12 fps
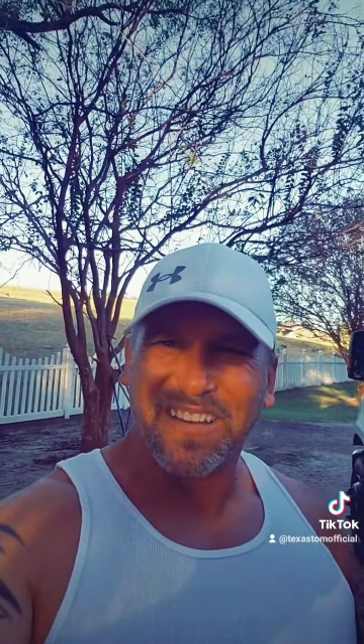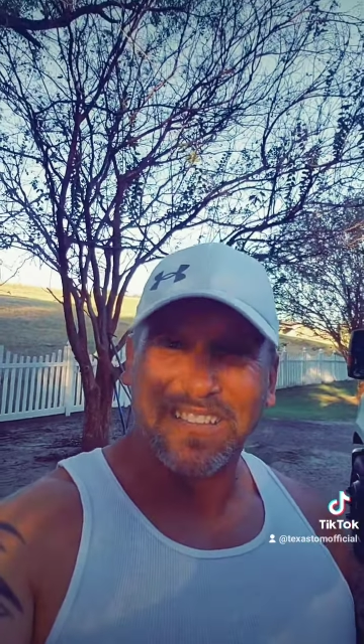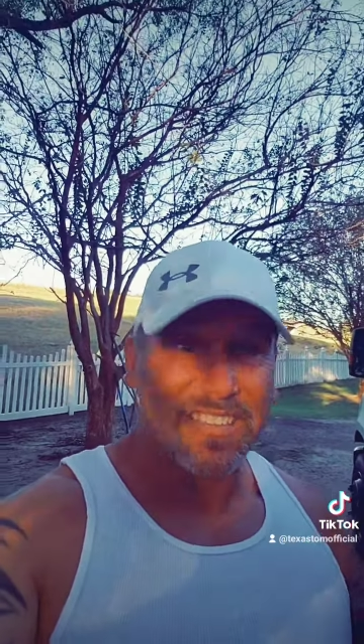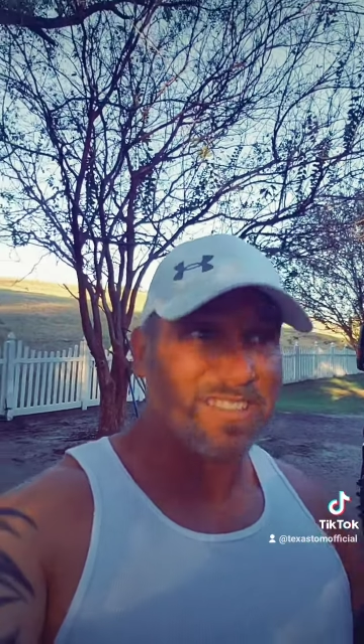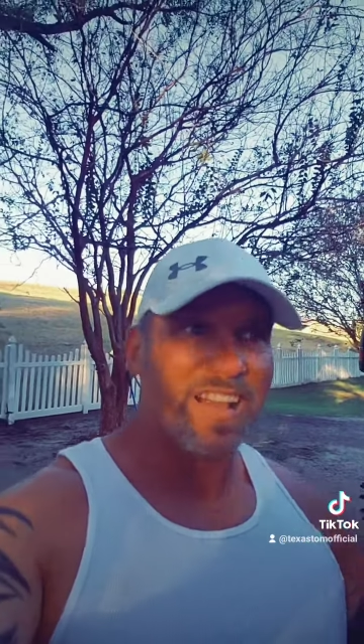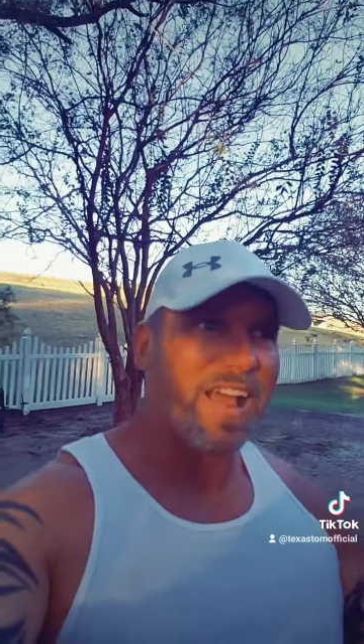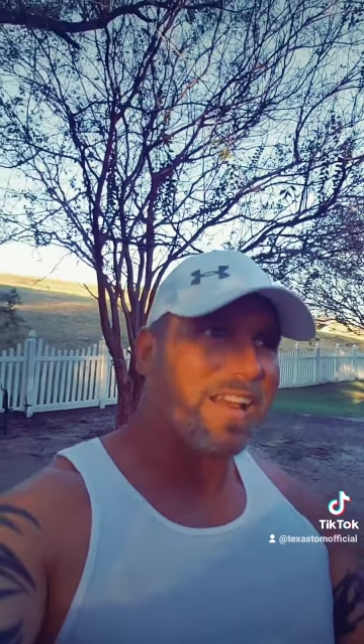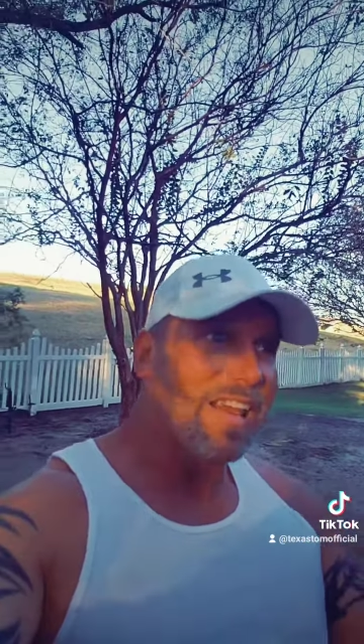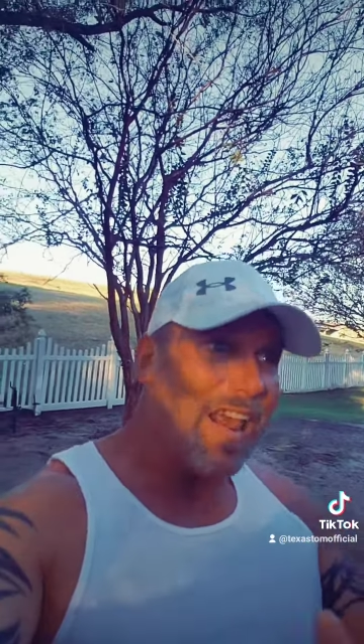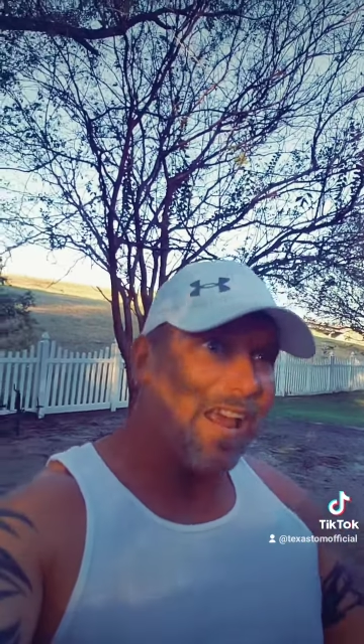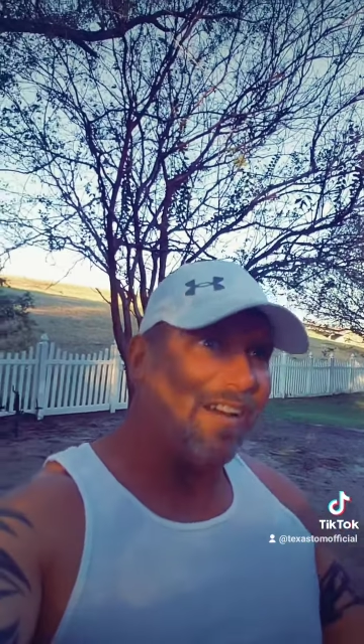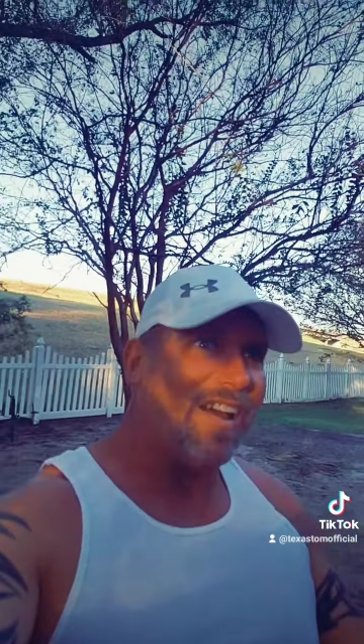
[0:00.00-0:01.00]
She's like,
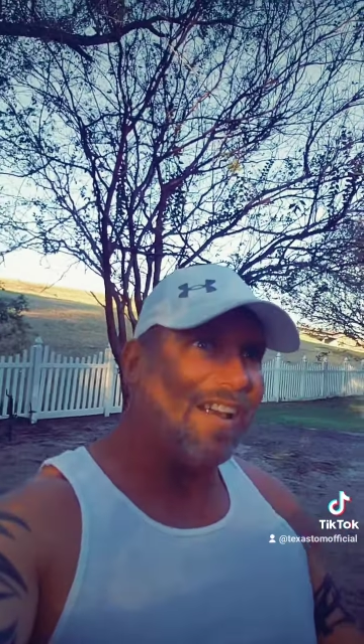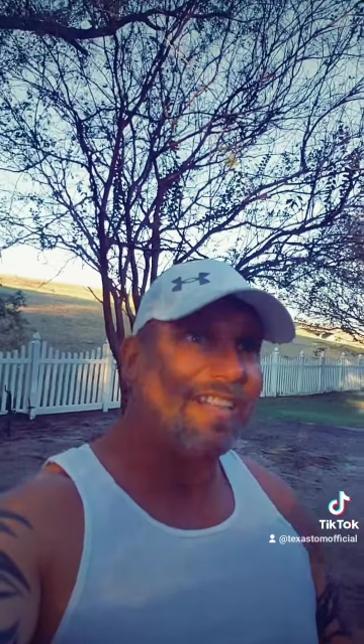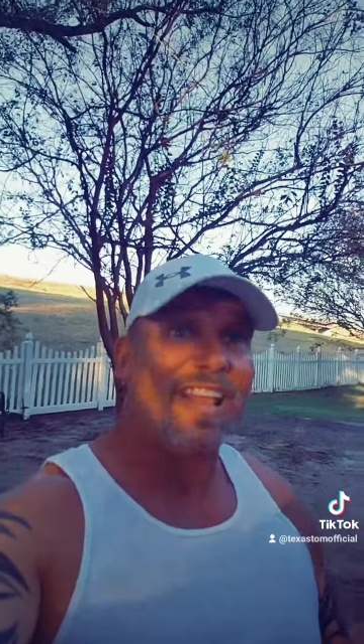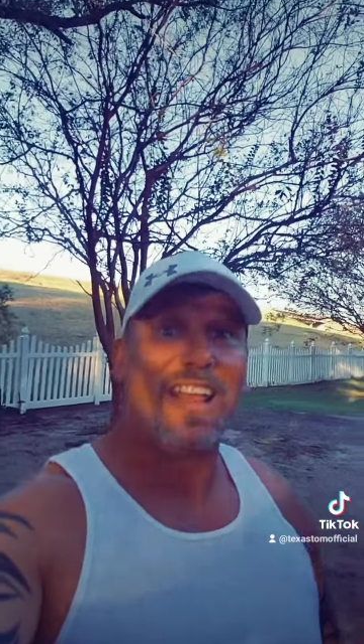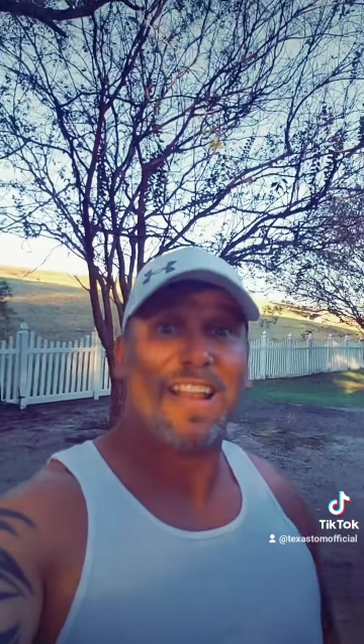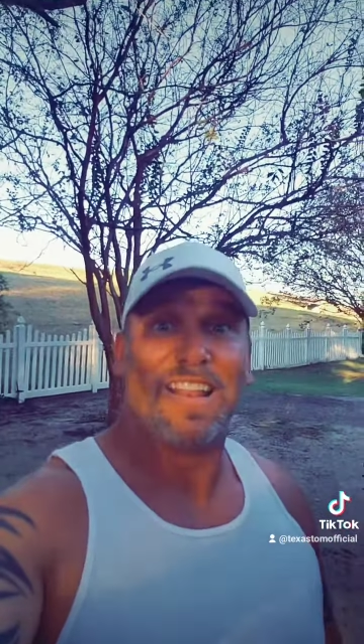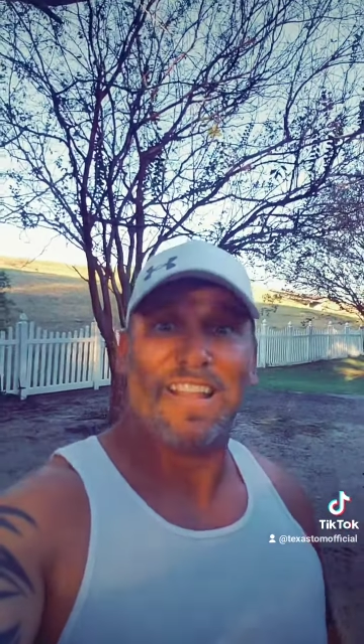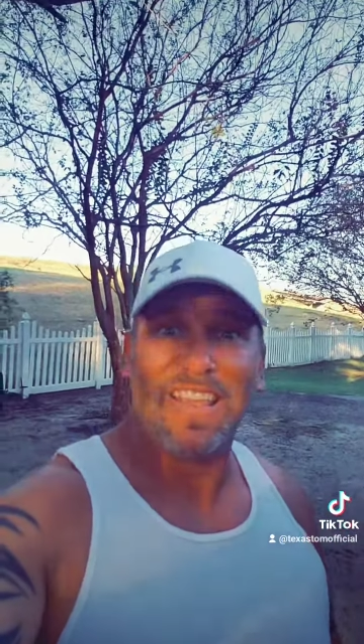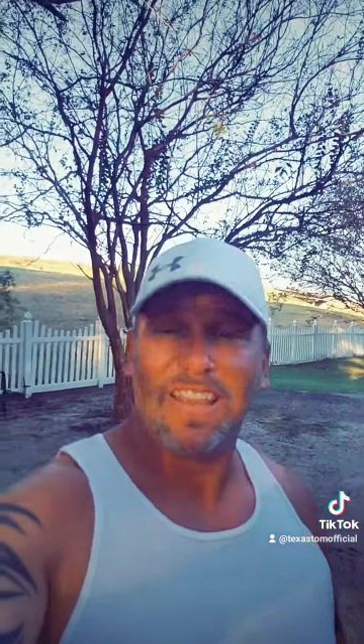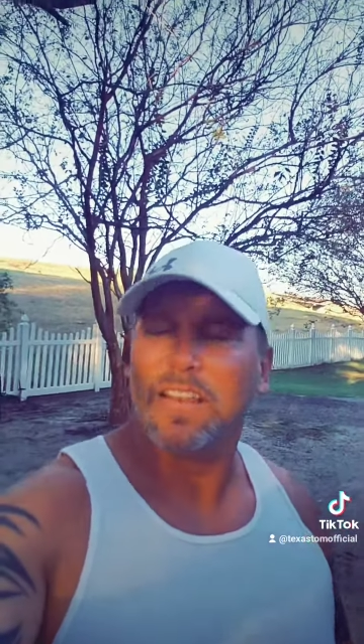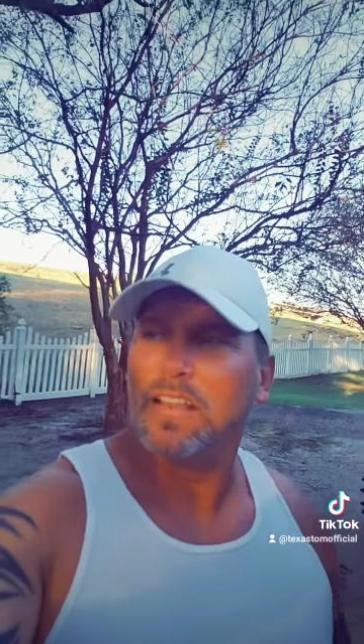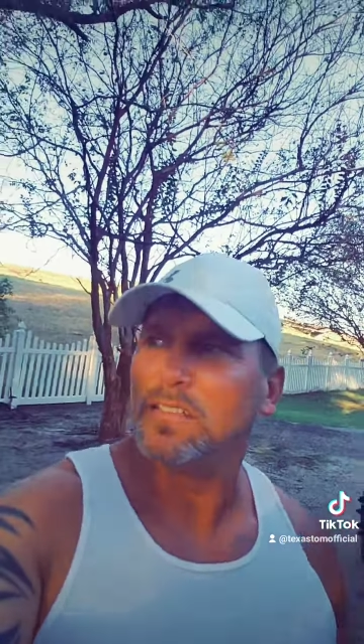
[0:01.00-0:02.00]
yeah, ain't that
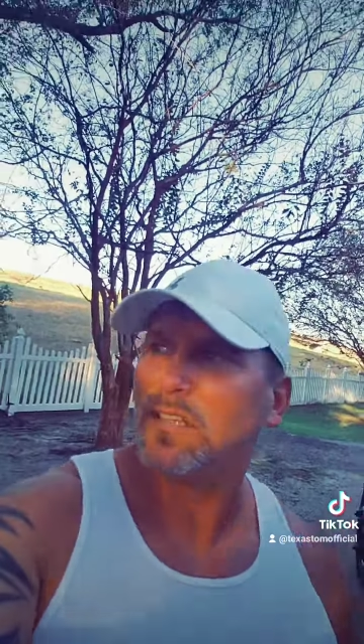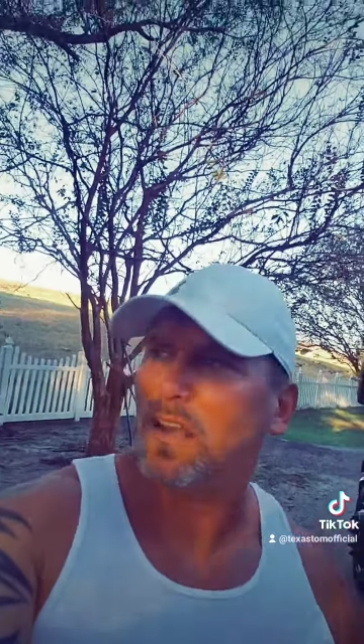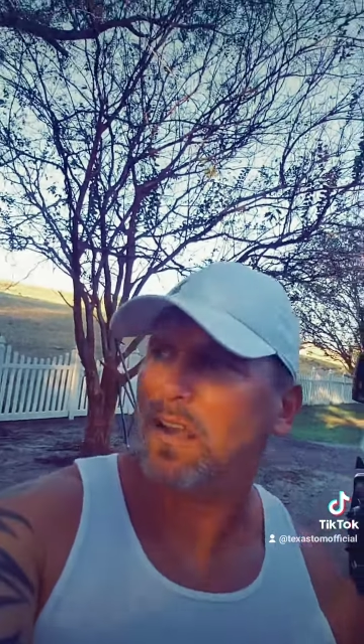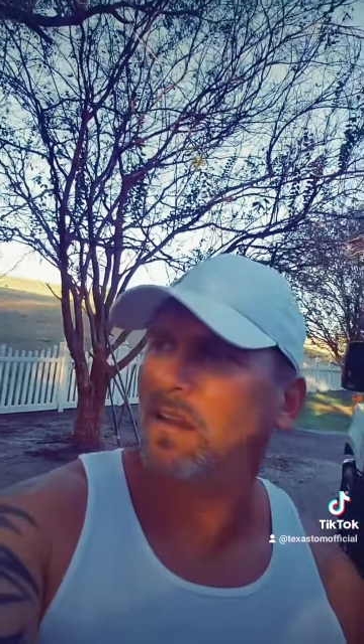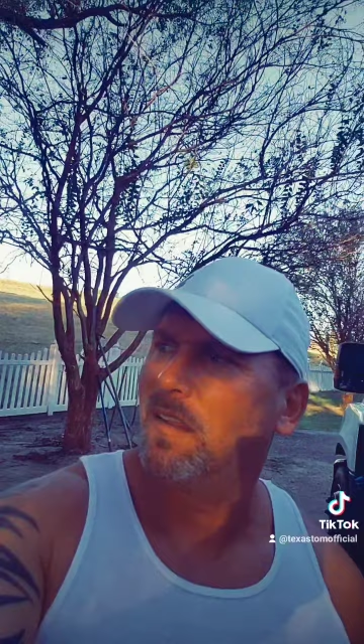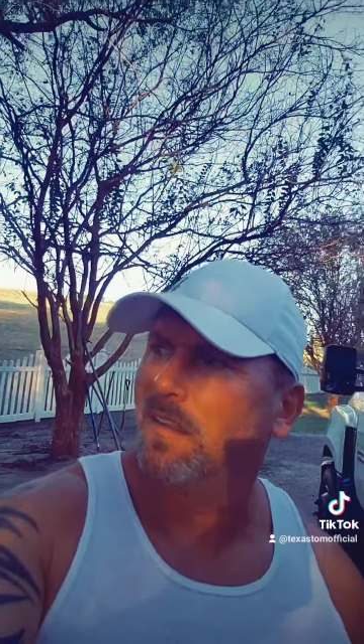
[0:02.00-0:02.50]
lit? And I was like,